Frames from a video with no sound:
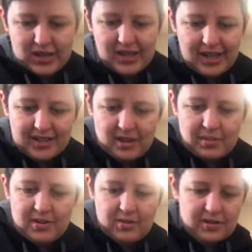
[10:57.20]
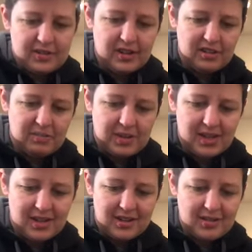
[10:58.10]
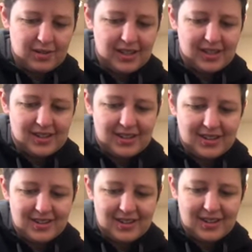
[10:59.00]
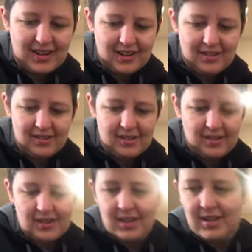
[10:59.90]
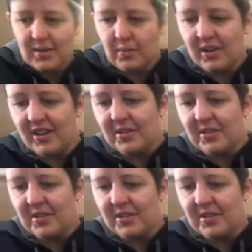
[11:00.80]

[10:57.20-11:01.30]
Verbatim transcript: She likes to almost do it herself, but then really she really doesn't kind of want